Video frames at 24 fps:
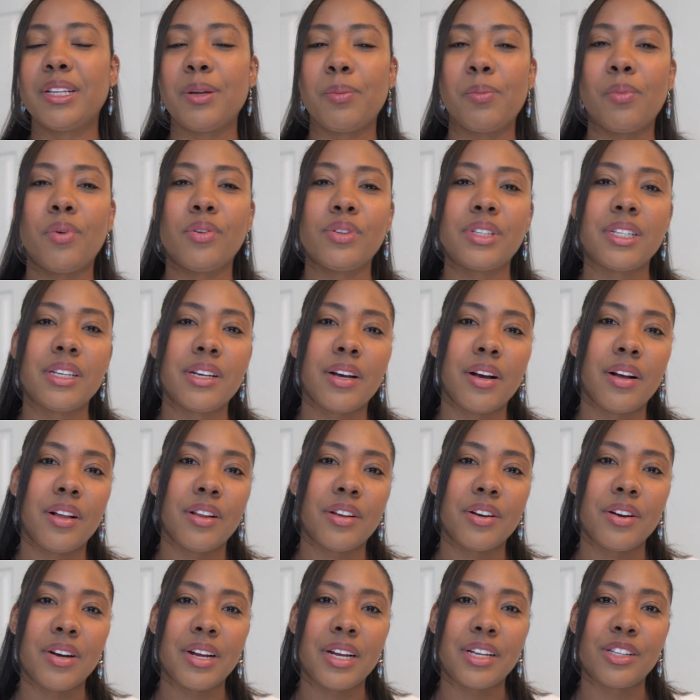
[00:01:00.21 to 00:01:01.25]
the
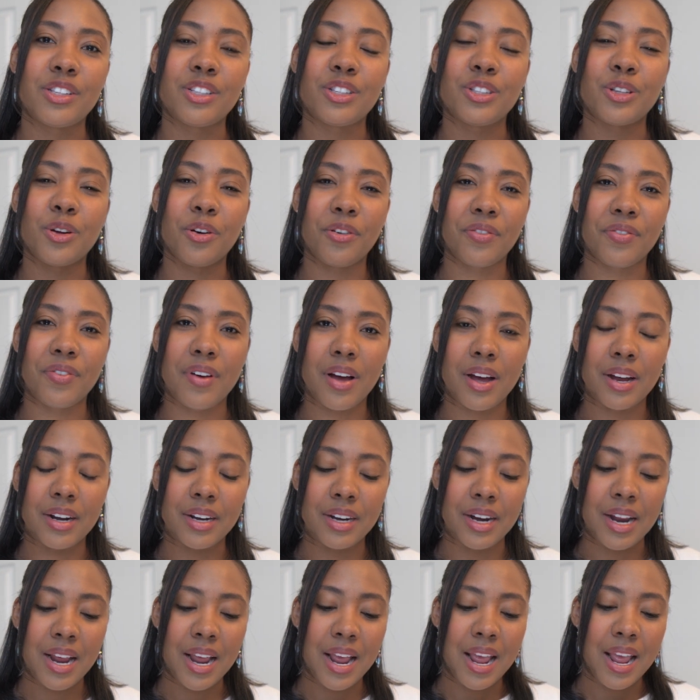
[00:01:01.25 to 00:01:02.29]
multicolor, it's so
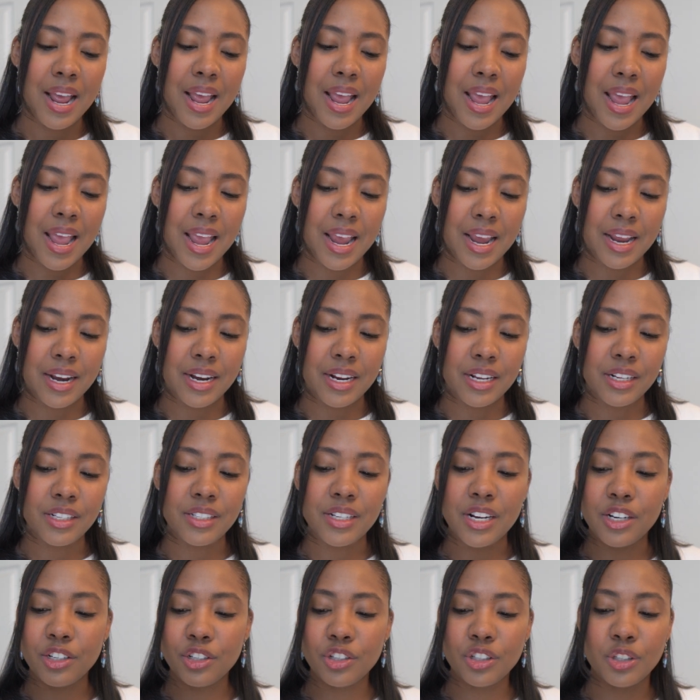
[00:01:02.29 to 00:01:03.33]
fun, and
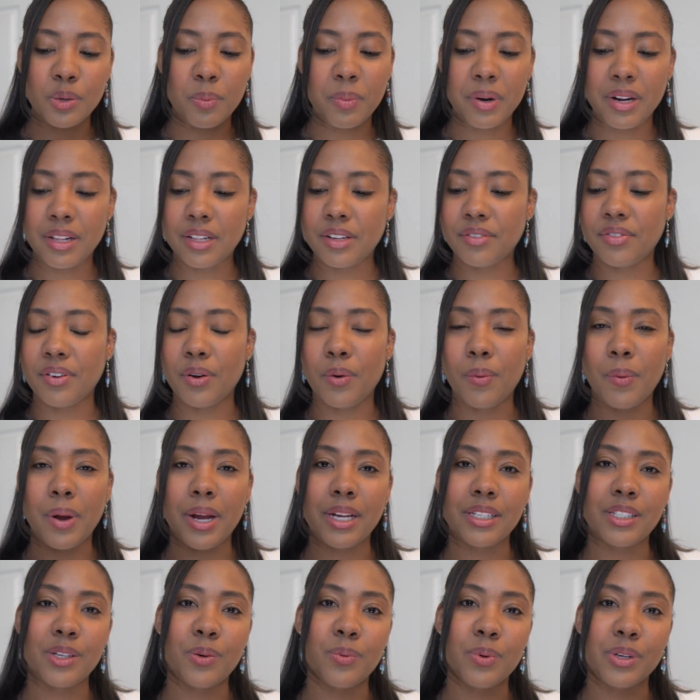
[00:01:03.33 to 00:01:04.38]
there's just so many different
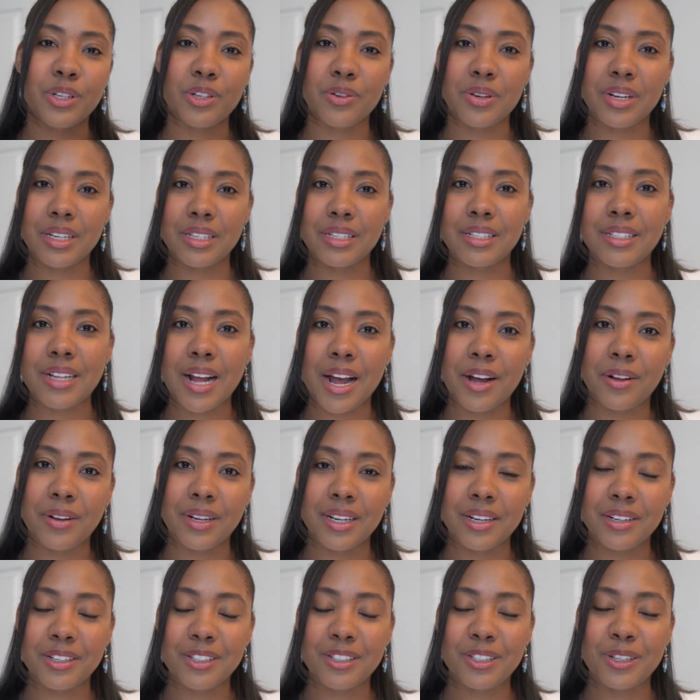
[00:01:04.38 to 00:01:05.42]
ways in which you can style
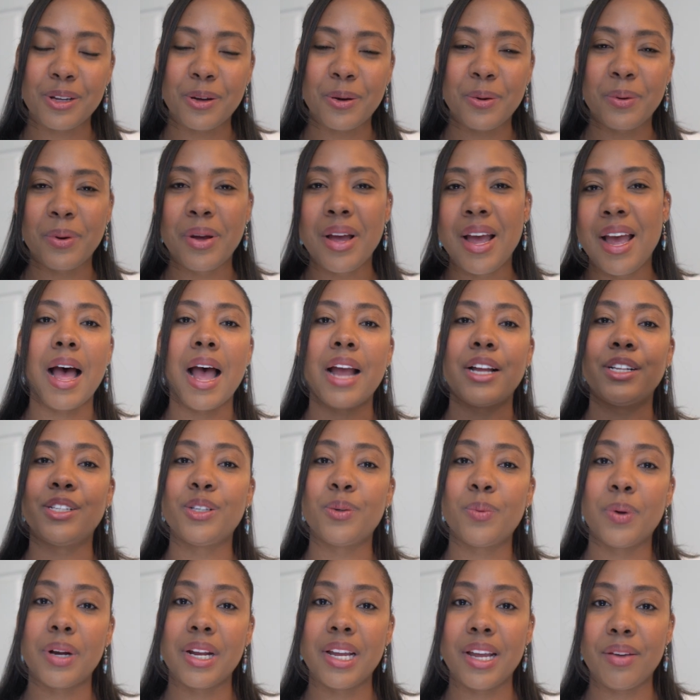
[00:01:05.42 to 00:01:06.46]
it. So I do
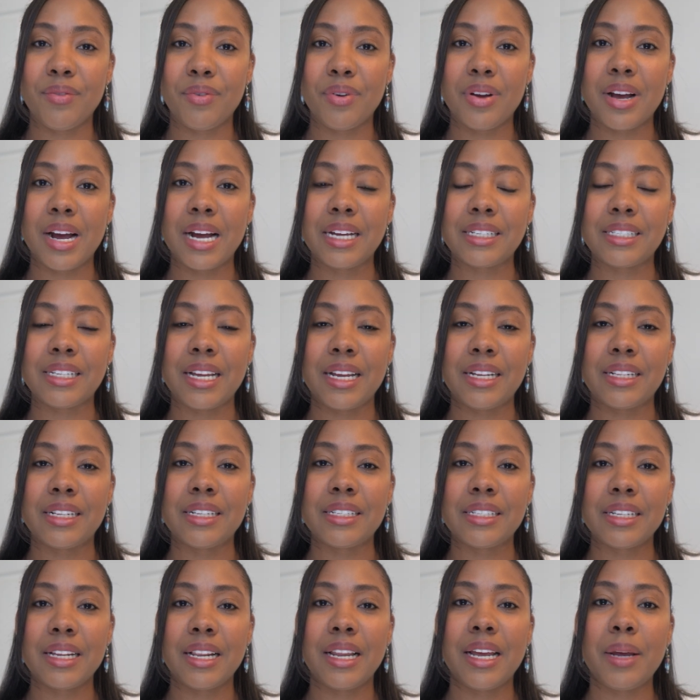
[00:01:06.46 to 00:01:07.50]
want to give you guys a
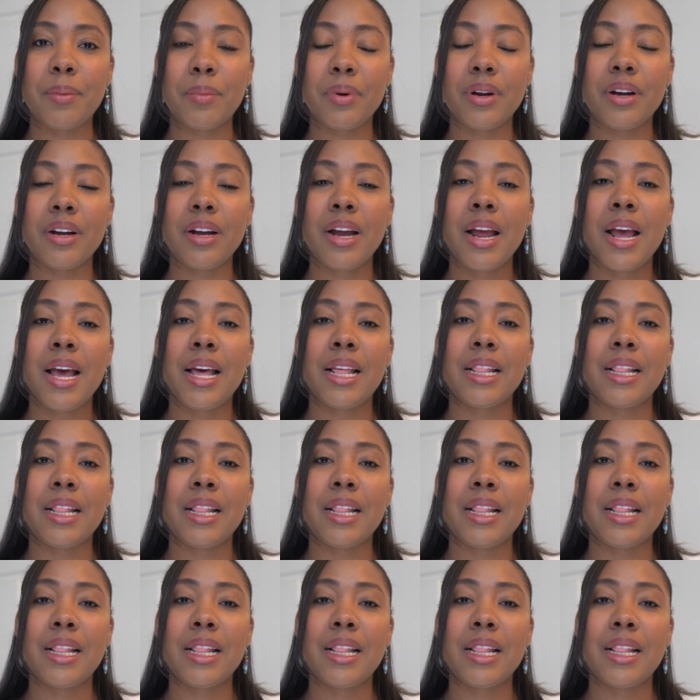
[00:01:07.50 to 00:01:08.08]
disclaimer.